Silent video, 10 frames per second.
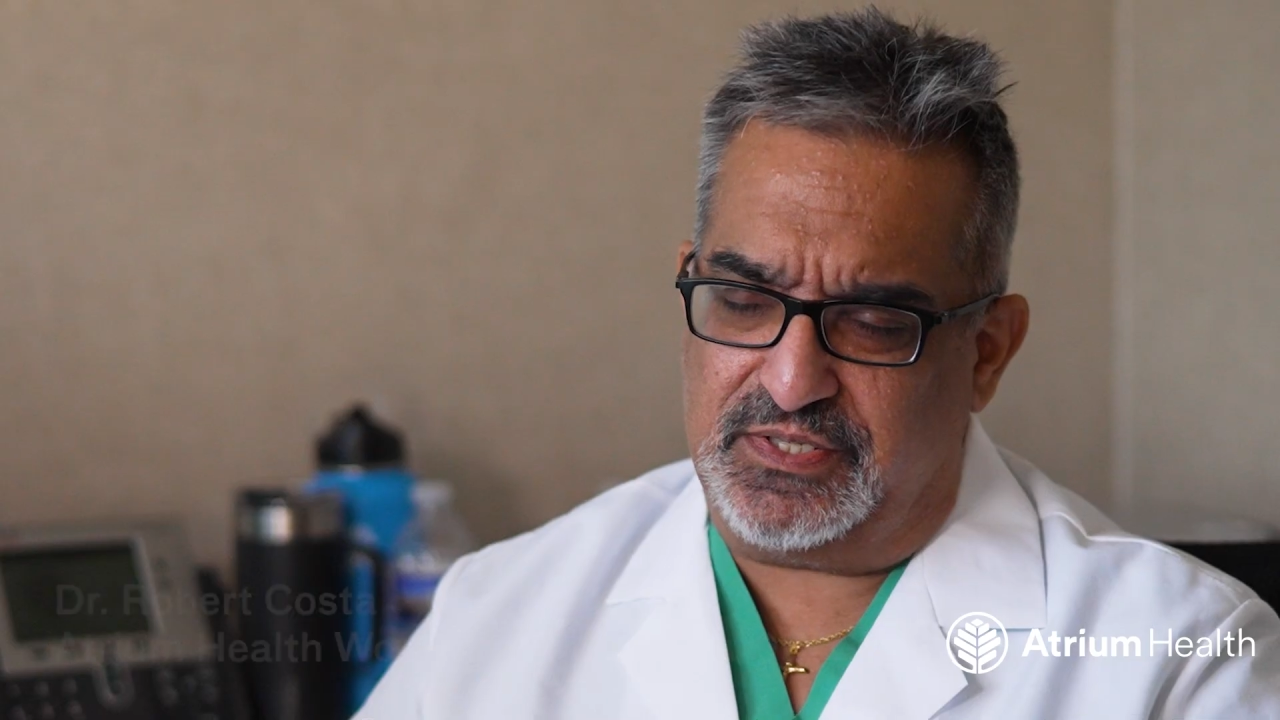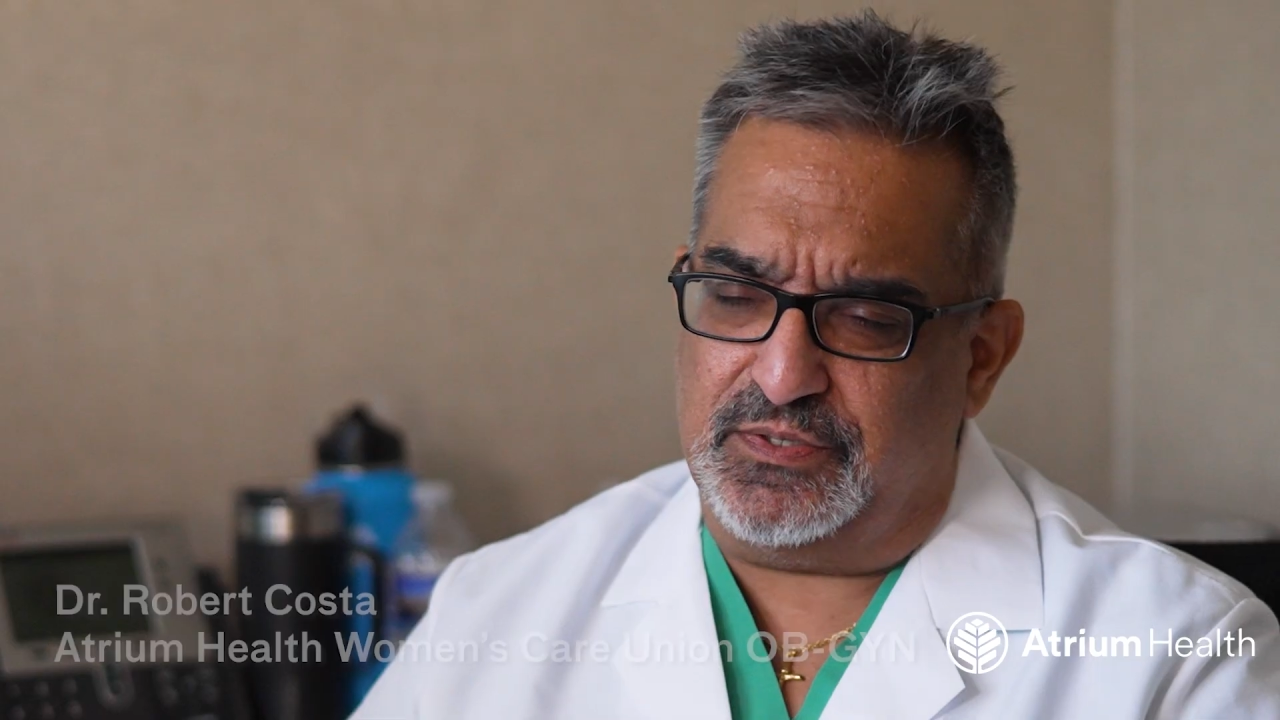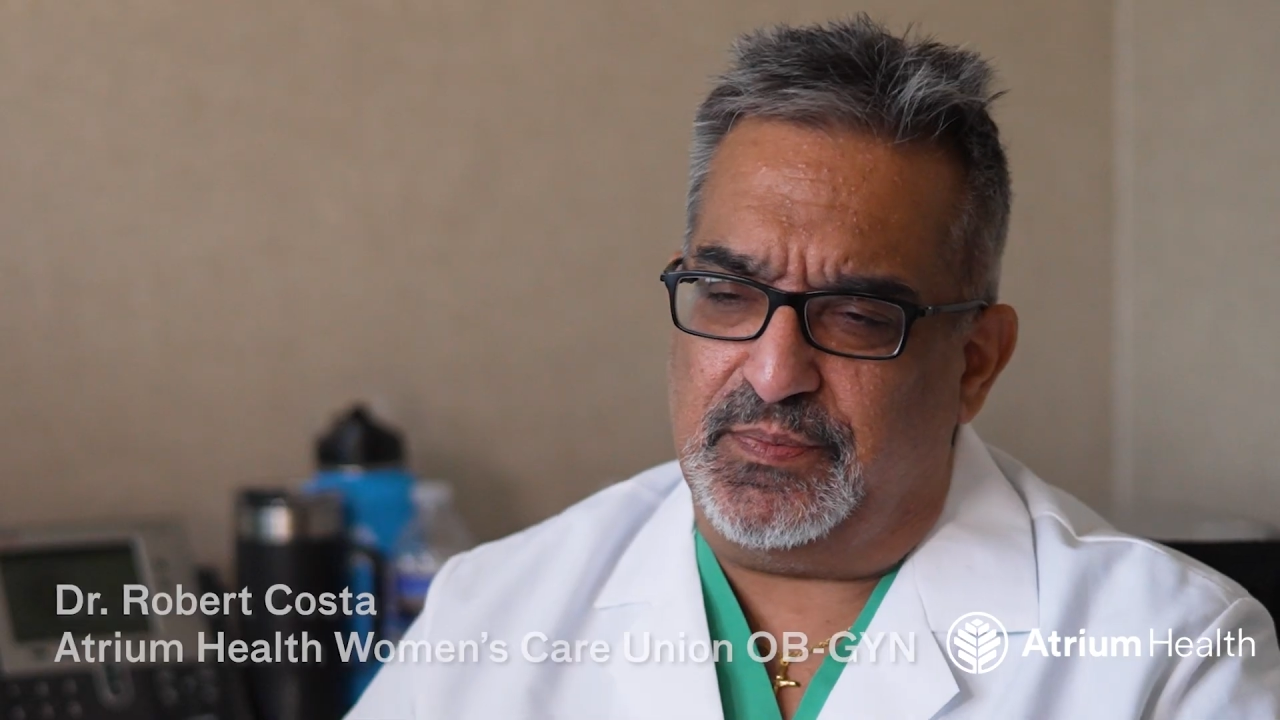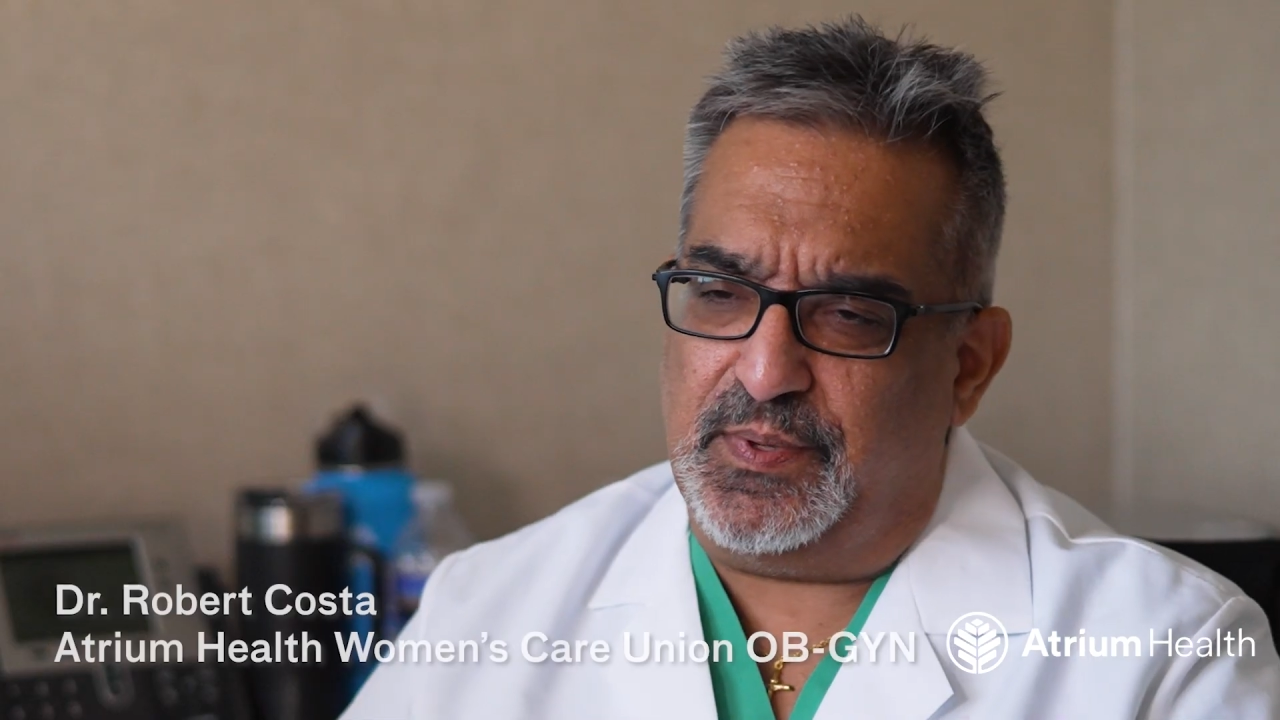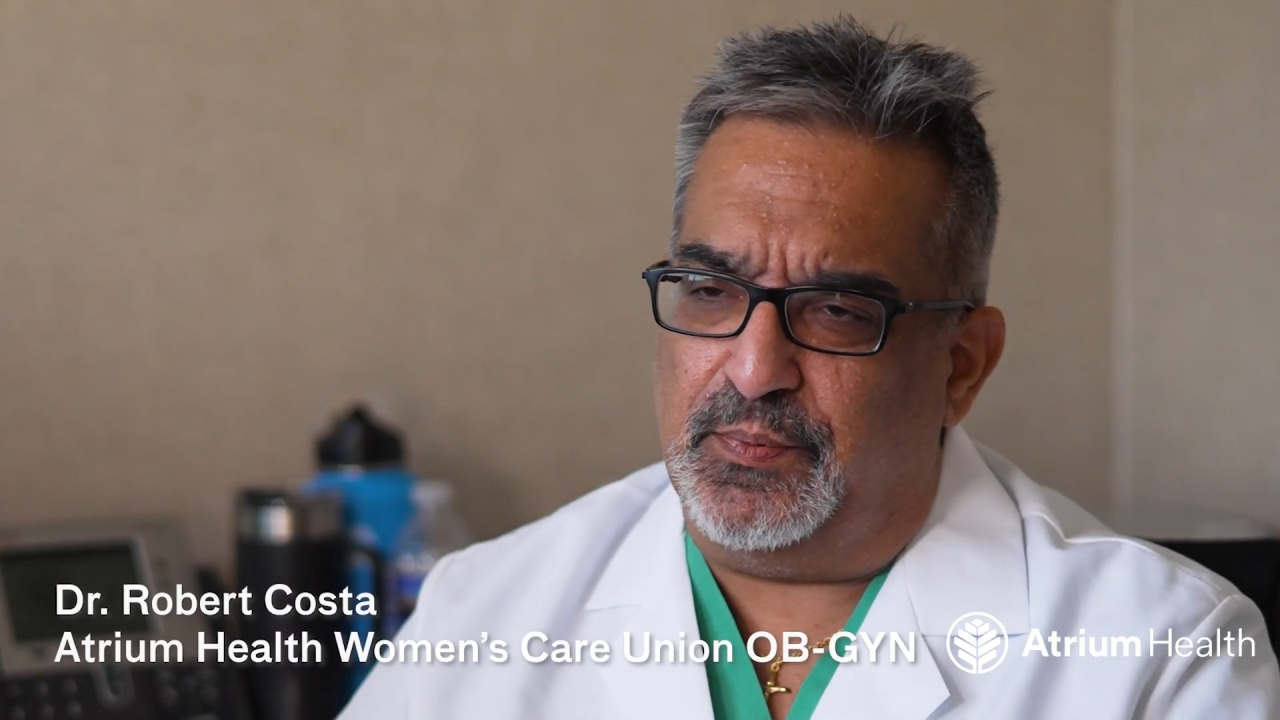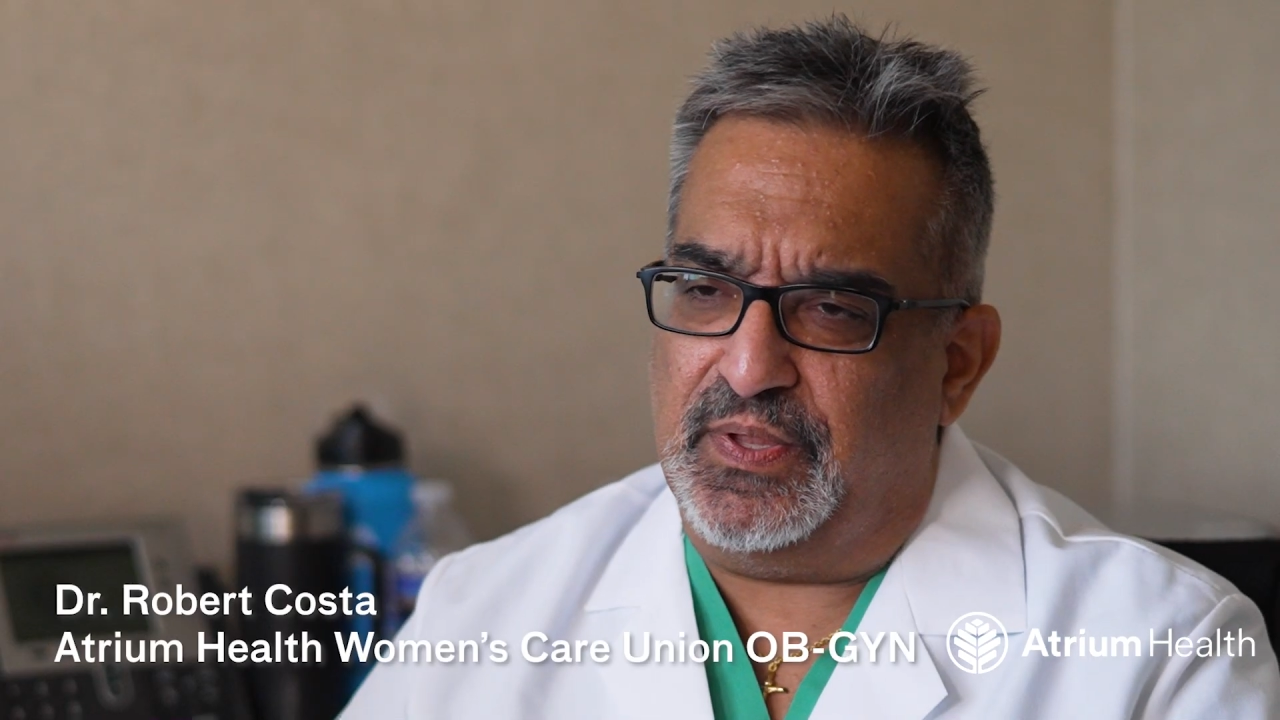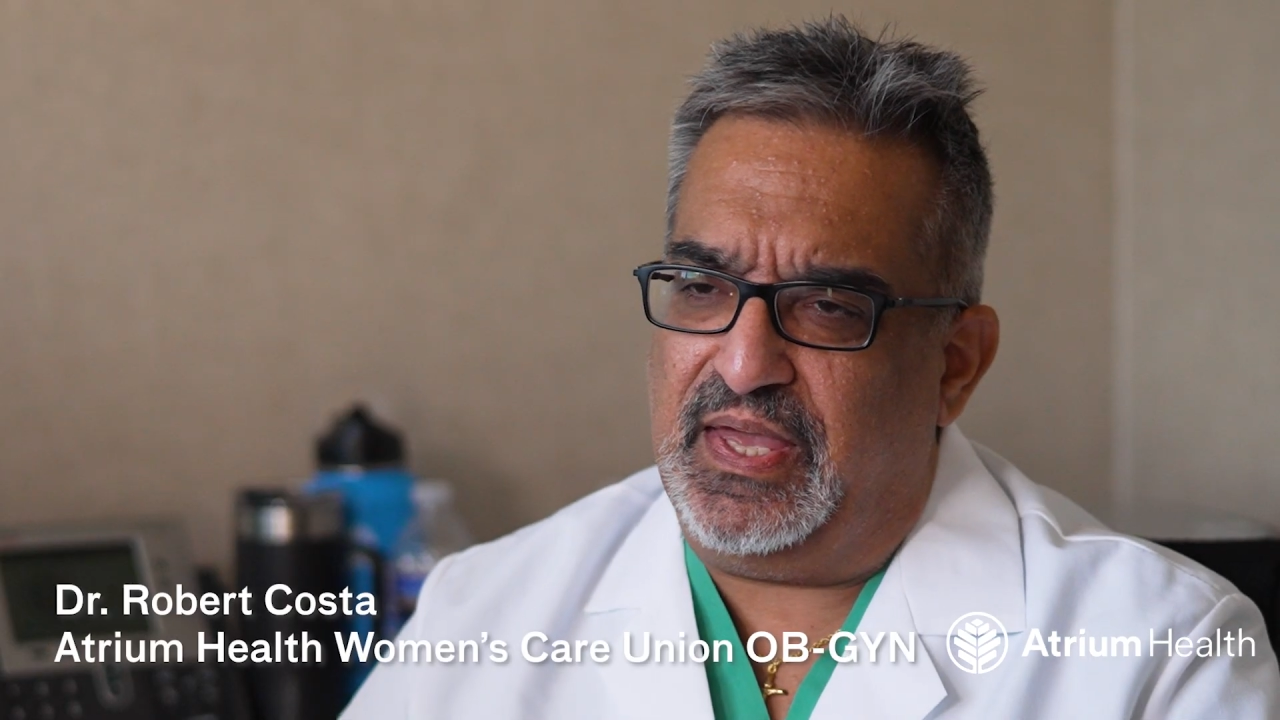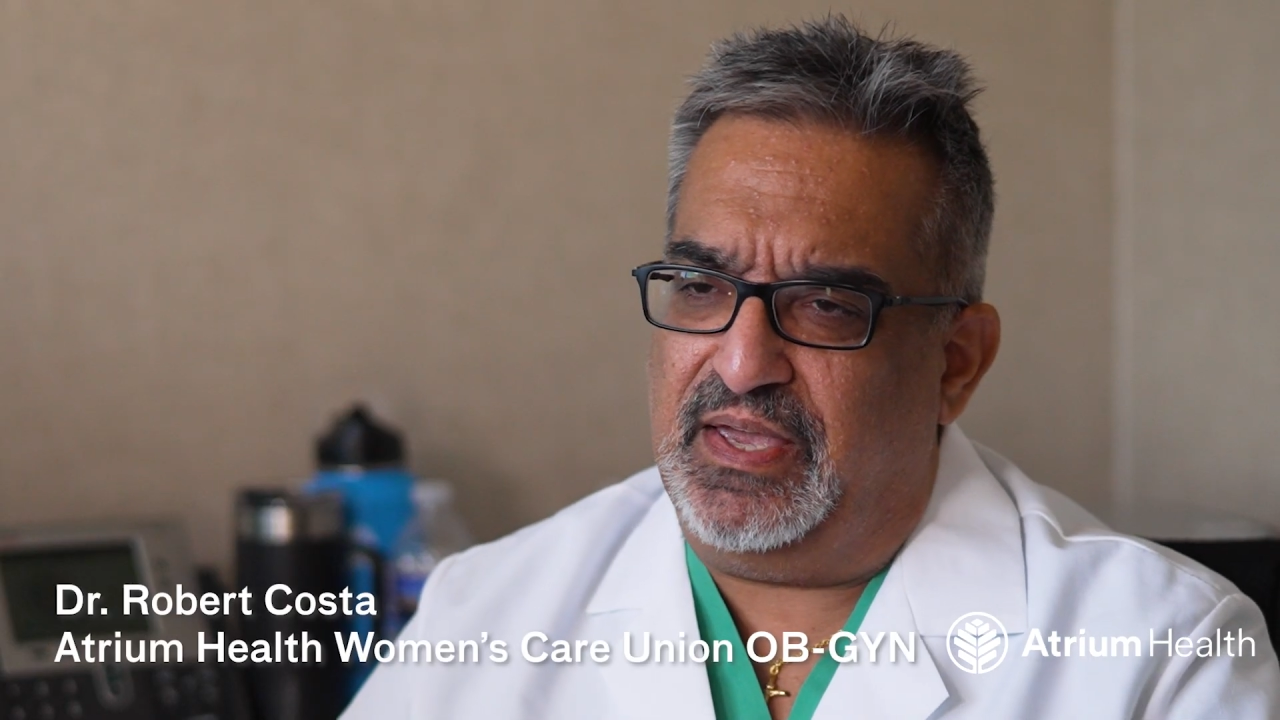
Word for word: excuse me, people with